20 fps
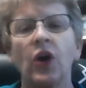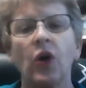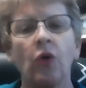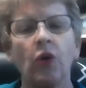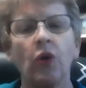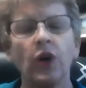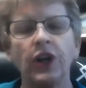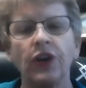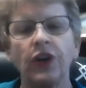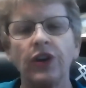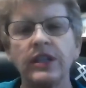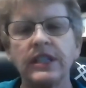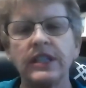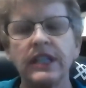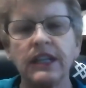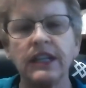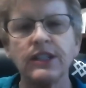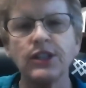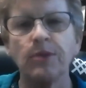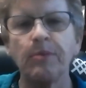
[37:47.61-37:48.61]
or you're in
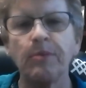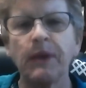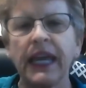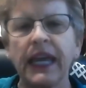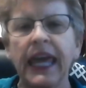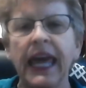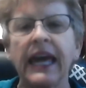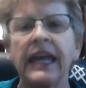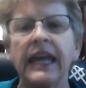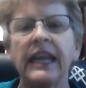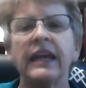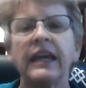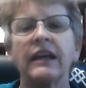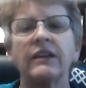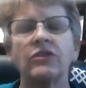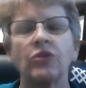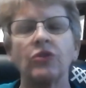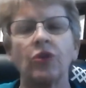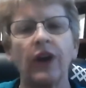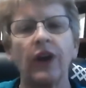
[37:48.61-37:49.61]
diesel mechanics,
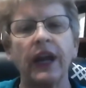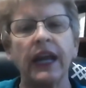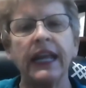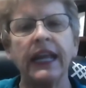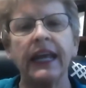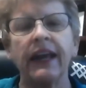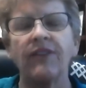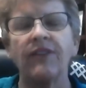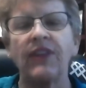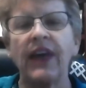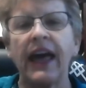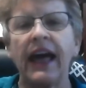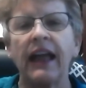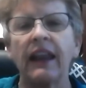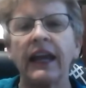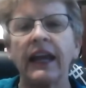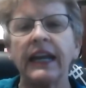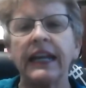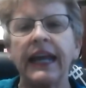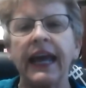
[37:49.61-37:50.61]
or any of the
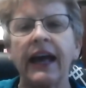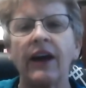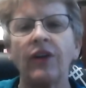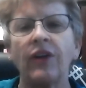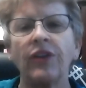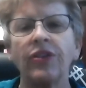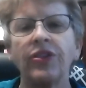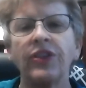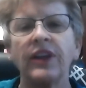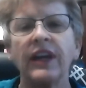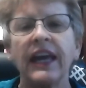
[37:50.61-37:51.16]
allied health,